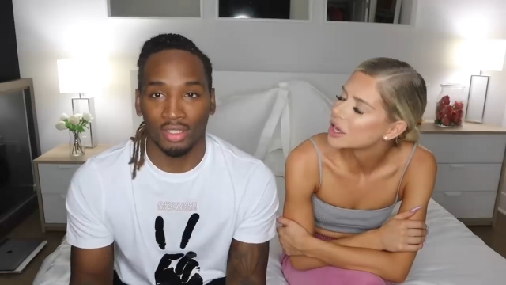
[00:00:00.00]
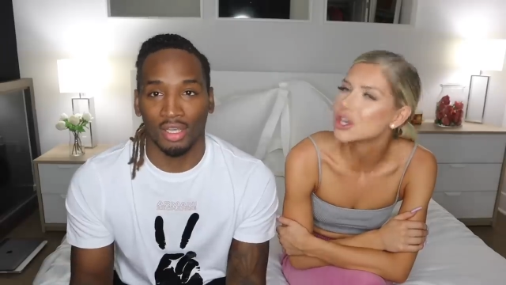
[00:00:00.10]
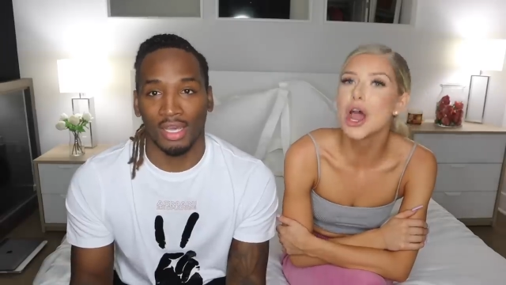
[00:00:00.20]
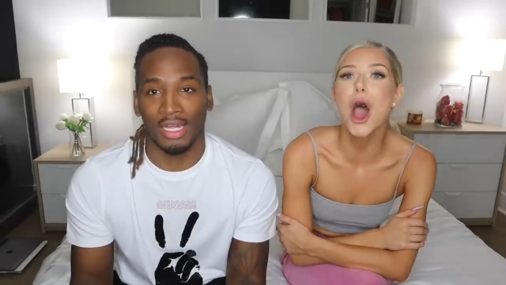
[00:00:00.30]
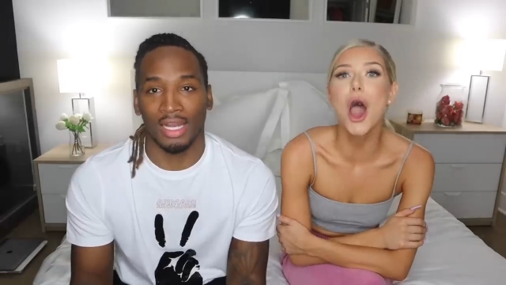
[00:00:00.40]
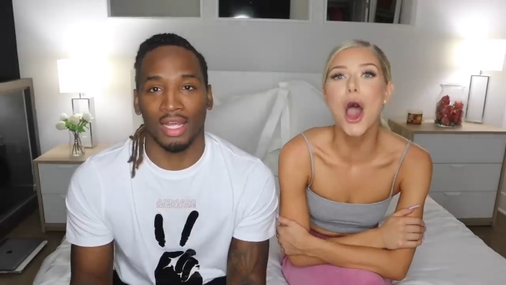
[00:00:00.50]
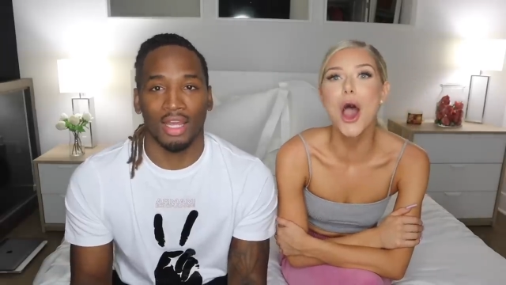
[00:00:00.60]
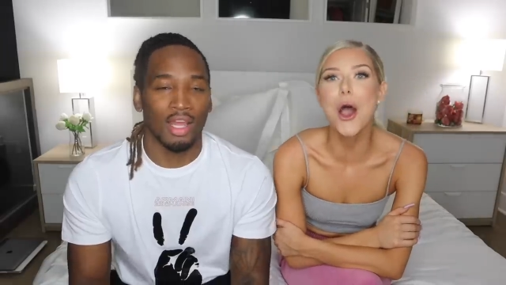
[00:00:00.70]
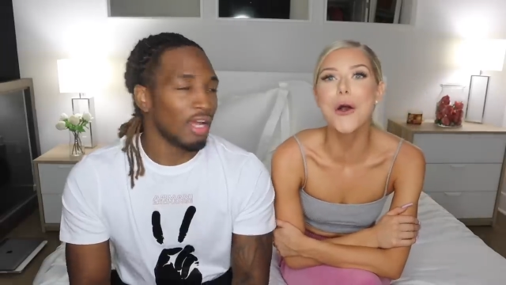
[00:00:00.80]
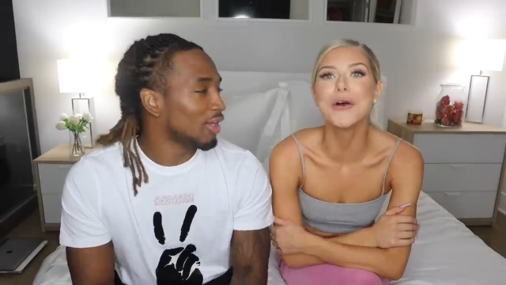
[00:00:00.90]
Speaker 1: No!
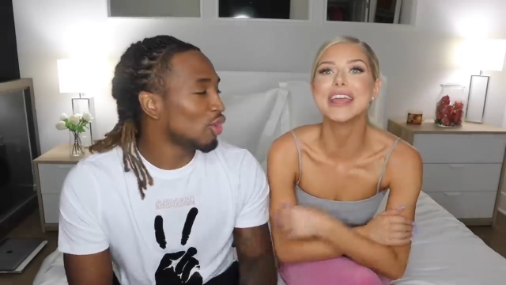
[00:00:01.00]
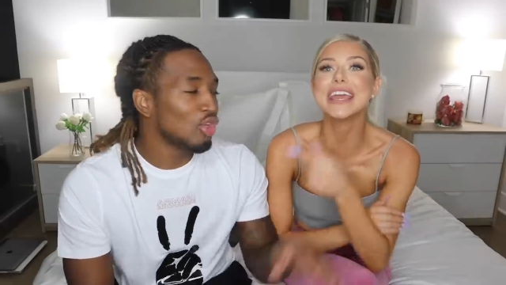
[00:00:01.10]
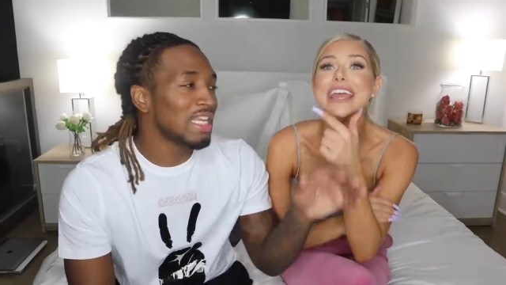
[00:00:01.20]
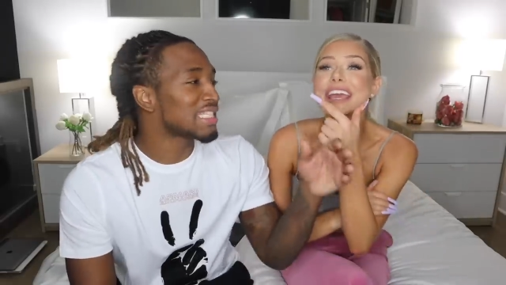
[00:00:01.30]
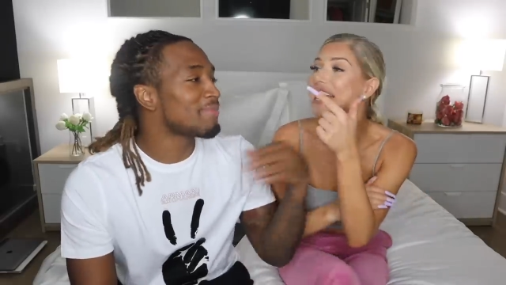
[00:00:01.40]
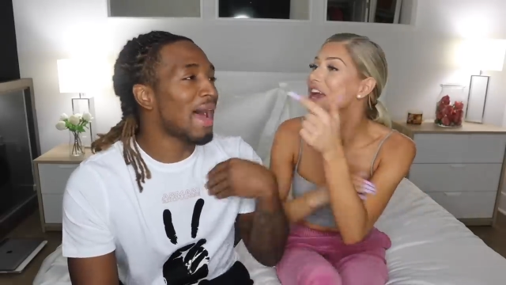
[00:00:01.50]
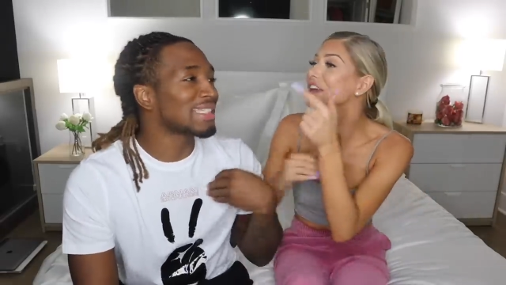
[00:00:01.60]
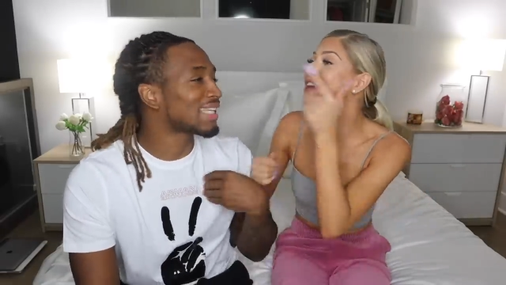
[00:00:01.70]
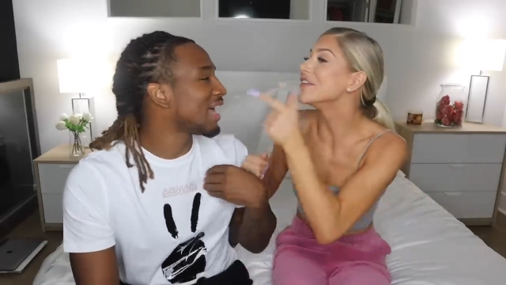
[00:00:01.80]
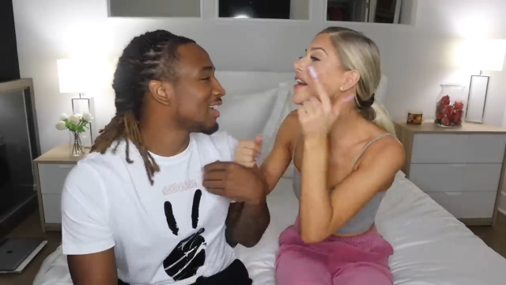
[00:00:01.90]
This is my
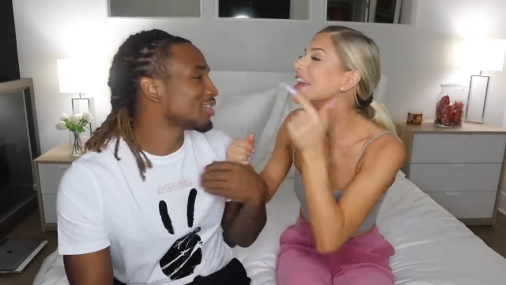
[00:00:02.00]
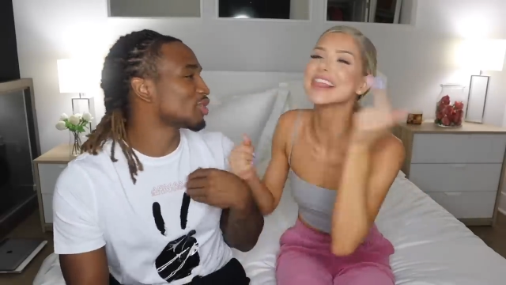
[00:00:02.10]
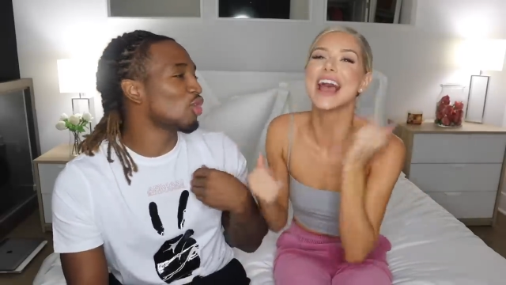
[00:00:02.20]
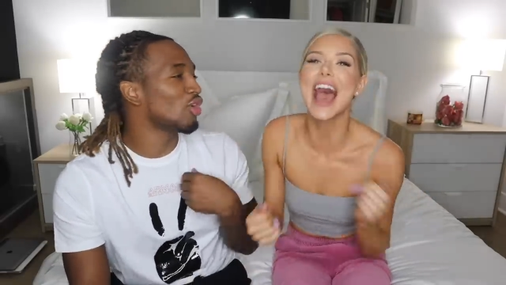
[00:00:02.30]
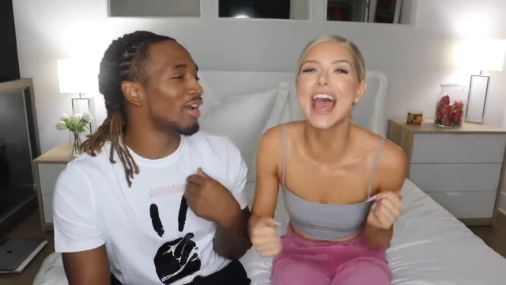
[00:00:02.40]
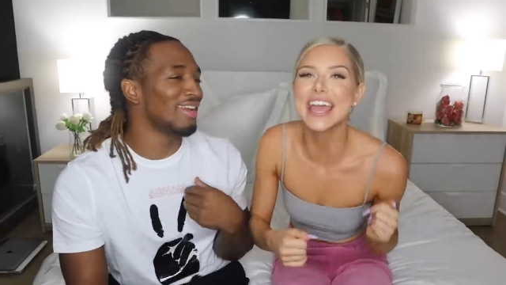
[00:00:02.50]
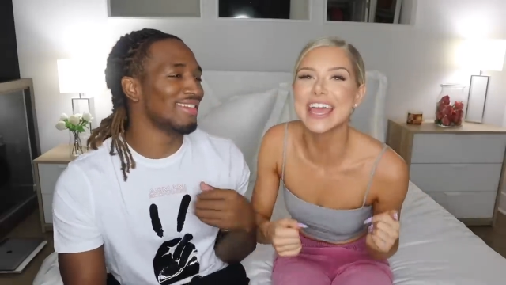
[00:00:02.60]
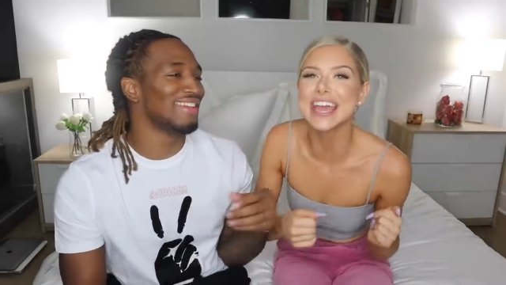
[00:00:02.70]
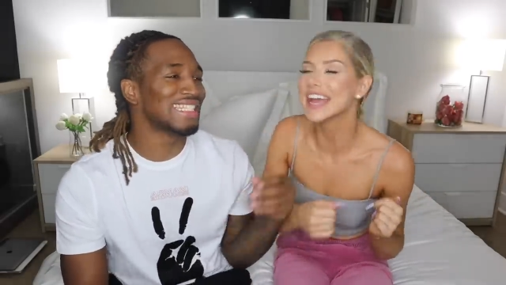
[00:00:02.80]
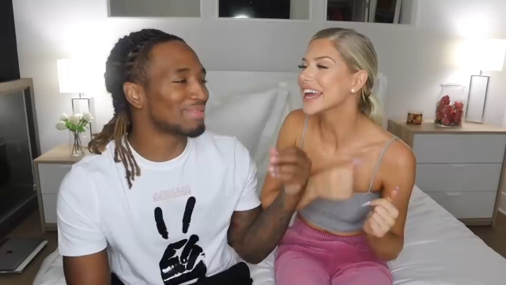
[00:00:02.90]
side of the story.
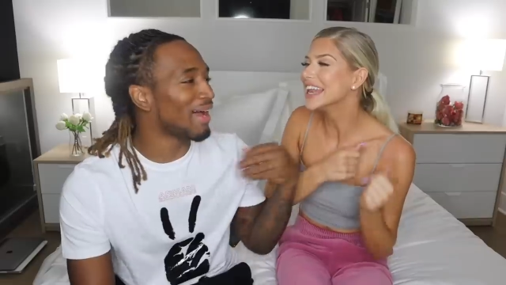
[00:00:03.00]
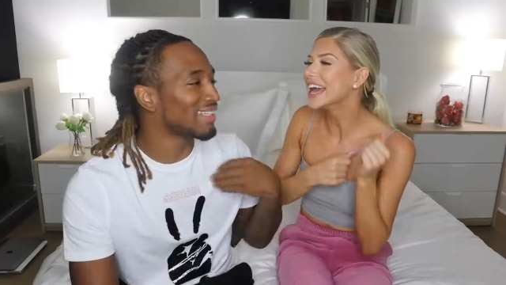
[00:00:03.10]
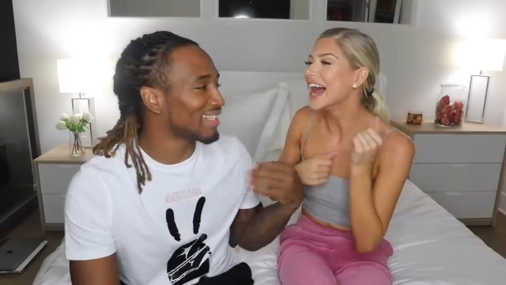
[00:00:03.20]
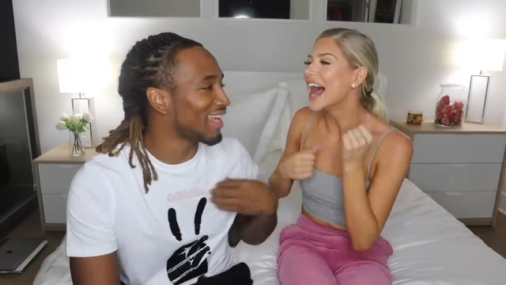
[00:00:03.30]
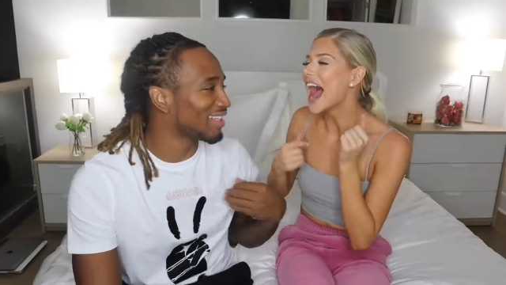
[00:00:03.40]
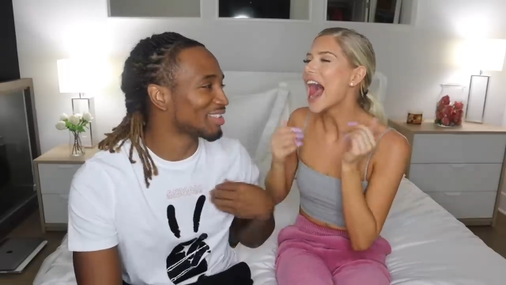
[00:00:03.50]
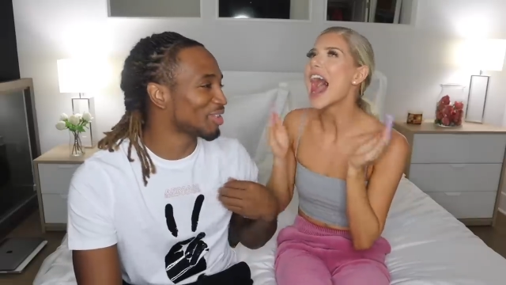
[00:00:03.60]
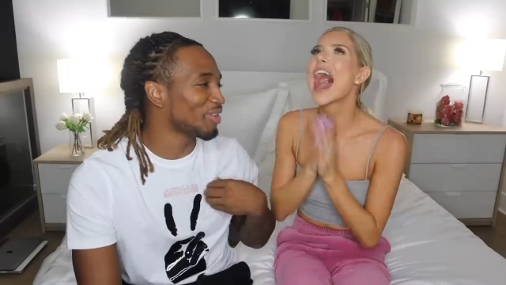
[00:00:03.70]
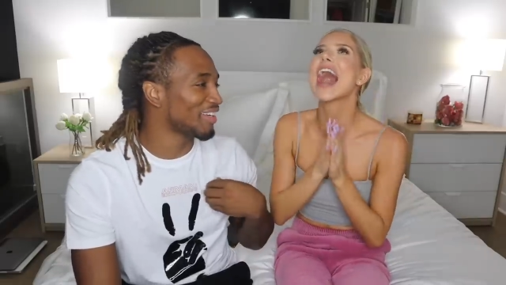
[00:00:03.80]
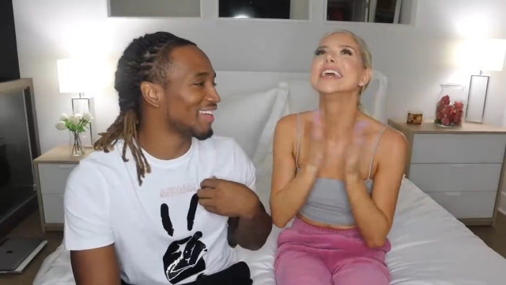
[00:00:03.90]
This is my side of the
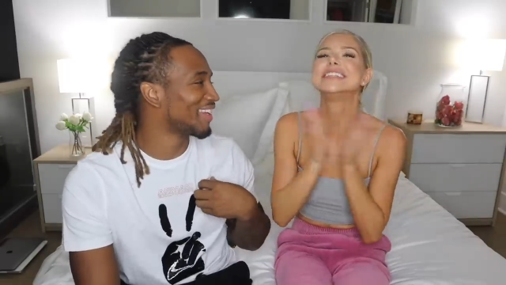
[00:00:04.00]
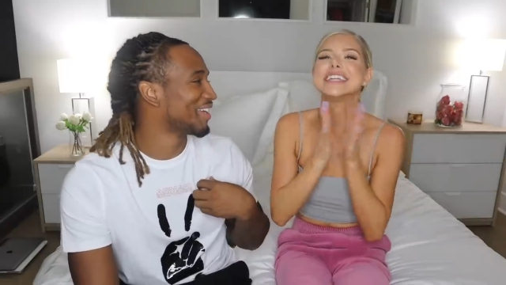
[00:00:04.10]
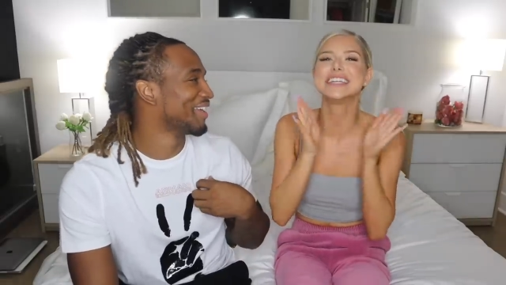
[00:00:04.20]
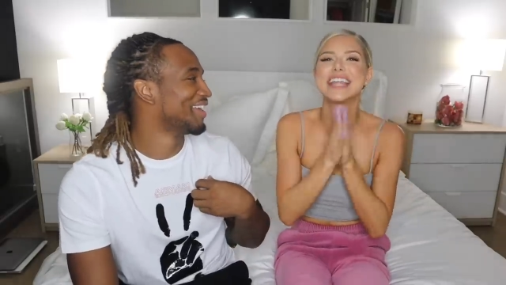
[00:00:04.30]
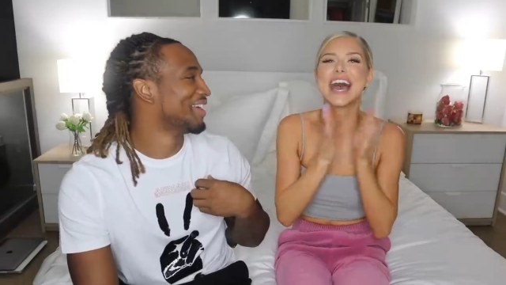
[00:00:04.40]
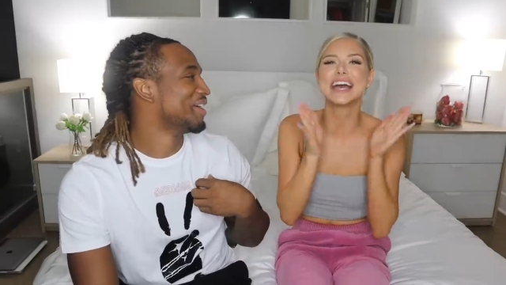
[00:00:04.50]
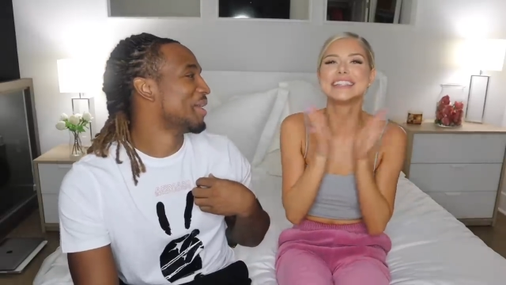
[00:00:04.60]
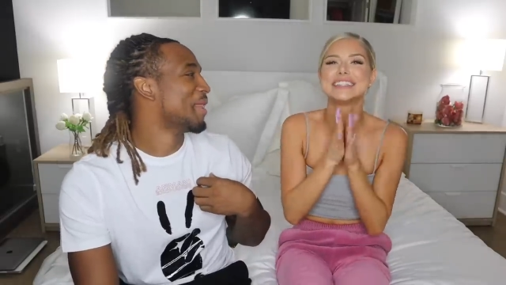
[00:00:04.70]
story. I did not